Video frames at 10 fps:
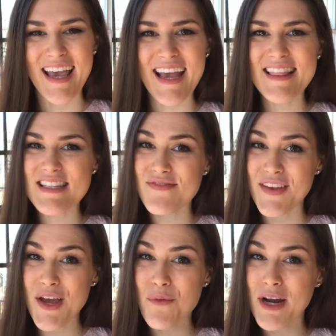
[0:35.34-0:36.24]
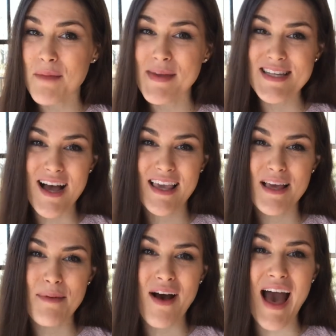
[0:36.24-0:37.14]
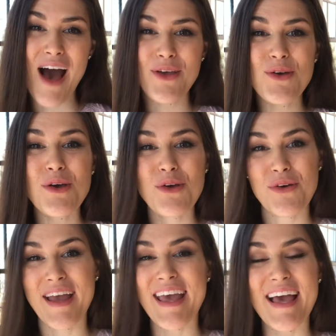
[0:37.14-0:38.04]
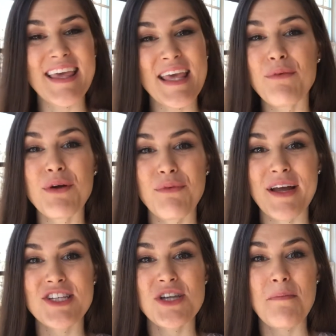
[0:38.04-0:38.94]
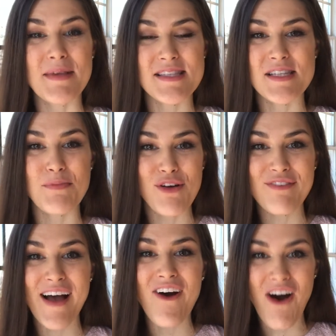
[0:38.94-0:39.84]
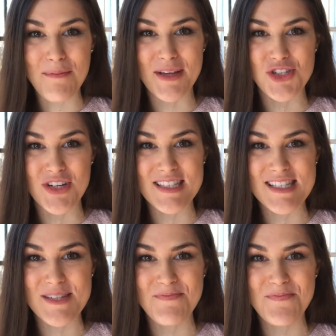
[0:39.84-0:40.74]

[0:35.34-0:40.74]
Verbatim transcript: In this video, we're going to be talking about how you can create a keyword rich business profile on Pinterest.